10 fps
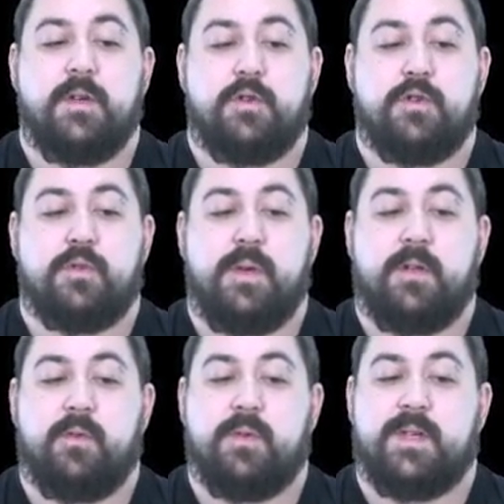Here I
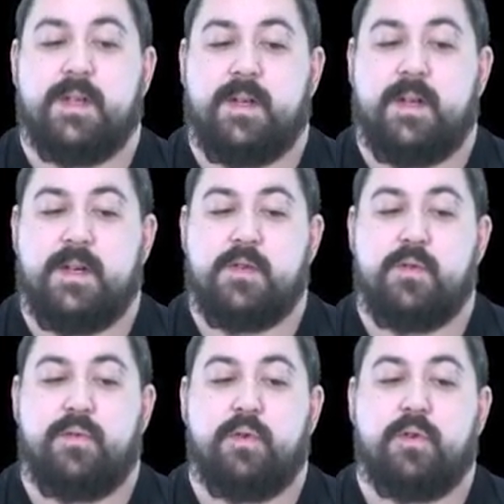want to
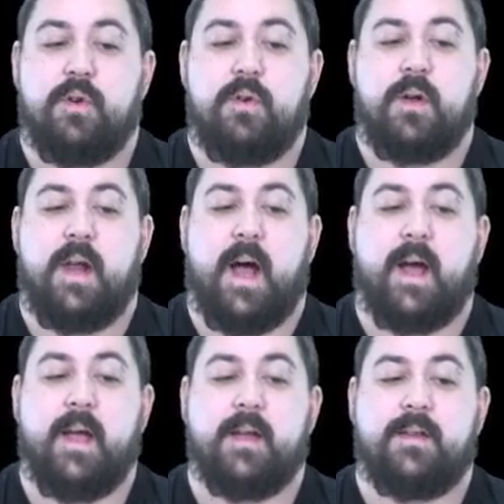reinterpret this address of
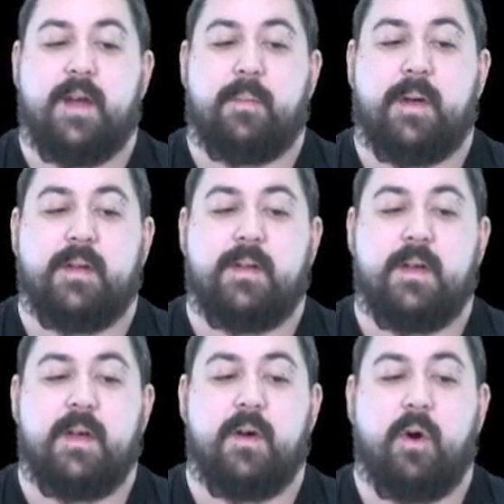float as an
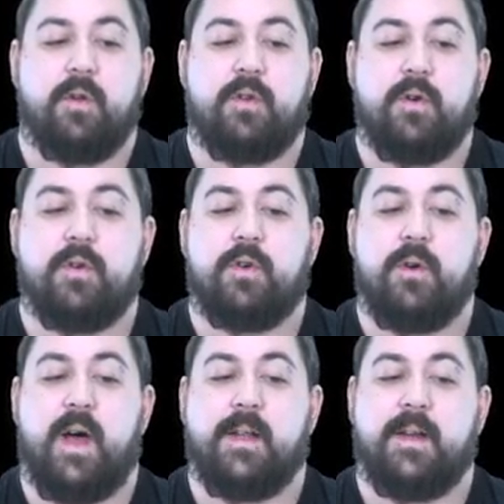address of an
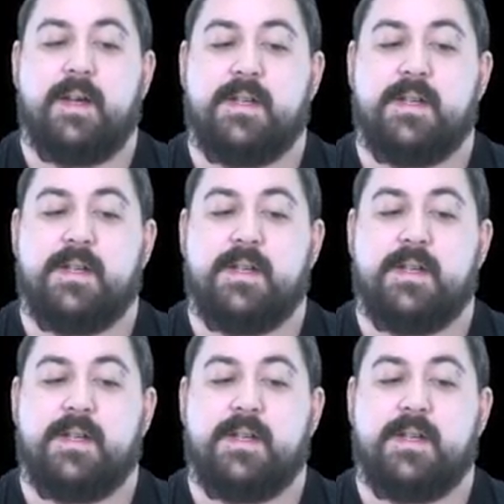integer.